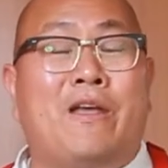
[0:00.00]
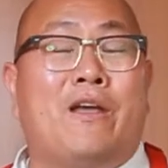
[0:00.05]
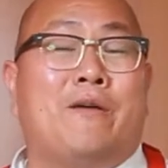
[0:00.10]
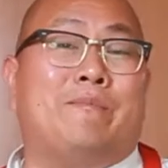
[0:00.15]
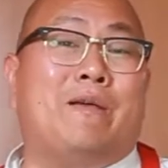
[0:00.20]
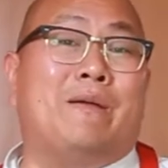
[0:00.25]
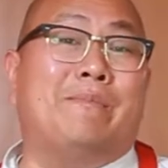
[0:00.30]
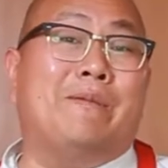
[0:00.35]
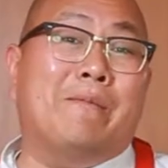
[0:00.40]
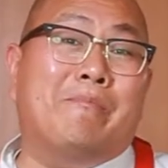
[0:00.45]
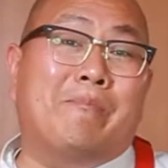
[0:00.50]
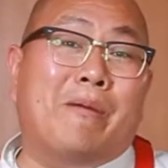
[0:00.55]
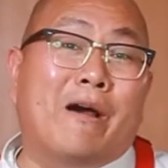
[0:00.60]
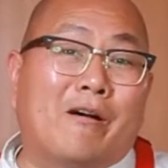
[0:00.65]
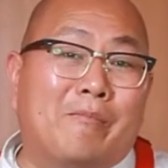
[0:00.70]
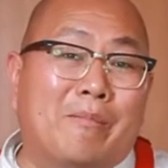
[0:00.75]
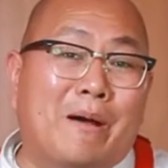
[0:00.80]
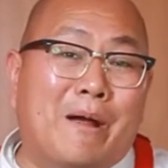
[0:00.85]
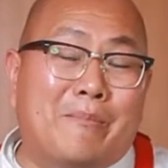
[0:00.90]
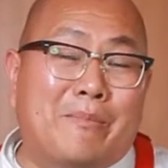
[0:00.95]
maybe bell
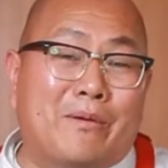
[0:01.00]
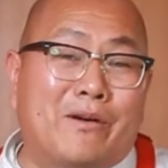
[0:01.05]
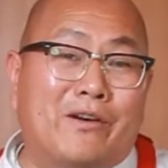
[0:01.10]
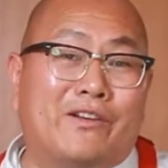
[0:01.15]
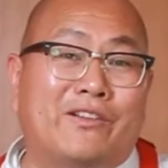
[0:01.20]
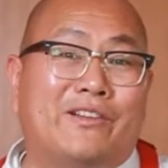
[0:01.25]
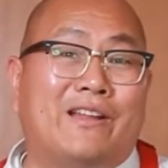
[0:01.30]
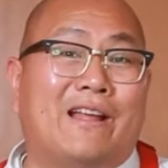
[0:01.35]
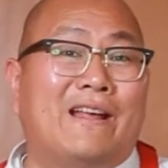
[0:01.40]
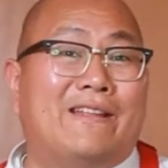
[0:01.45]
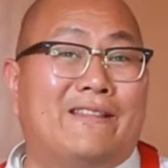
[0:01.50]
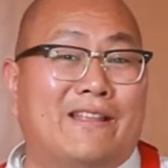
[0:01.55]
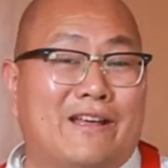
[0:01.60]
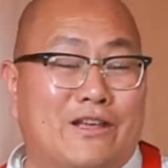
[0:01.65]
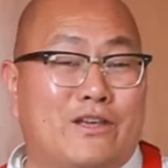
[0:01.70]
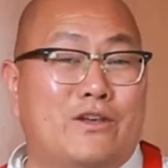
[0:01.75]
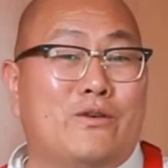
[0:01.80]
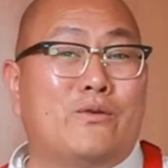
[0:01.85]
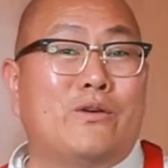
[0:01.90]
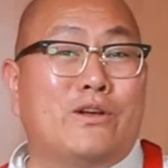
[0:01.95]
peppers that
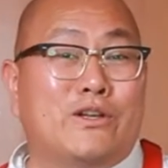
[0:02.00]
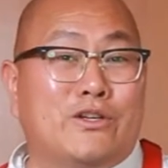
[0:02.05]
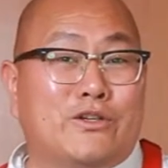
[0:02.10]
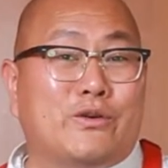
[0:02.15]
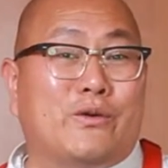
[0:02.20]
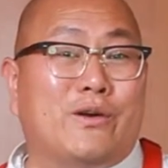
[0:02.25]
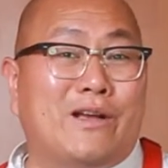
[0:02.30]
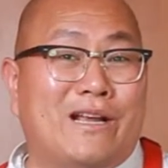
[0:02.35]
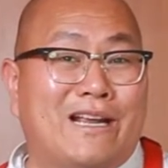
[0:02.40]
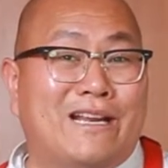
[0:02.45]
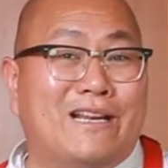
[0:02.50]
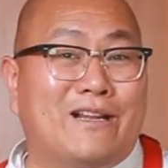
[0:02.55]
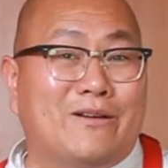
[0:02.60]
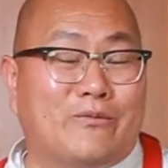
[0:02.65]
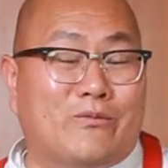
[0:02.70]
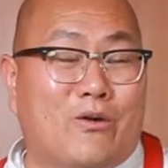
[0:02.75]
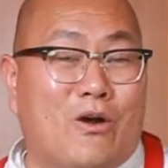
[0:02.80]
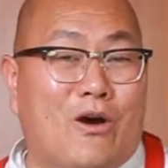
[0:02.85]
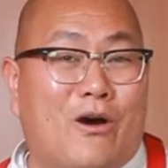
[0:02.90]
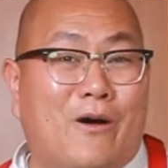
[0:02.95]
you enjoy eating
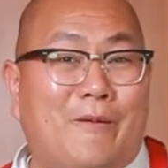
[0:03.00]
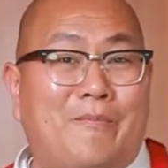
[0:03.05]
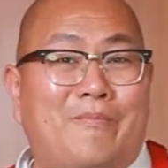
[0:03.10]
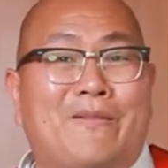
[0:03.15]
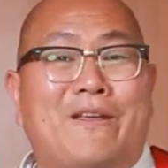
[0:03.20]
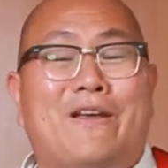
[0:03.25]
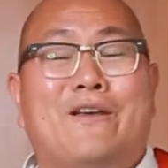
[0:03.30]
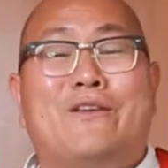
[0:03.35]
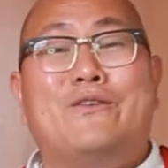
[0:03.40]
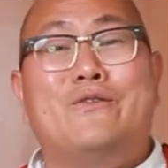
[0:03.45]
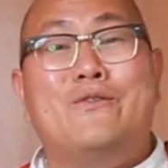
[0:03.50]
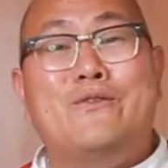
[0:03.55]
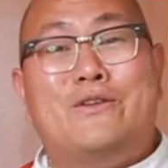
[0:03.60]
raw, you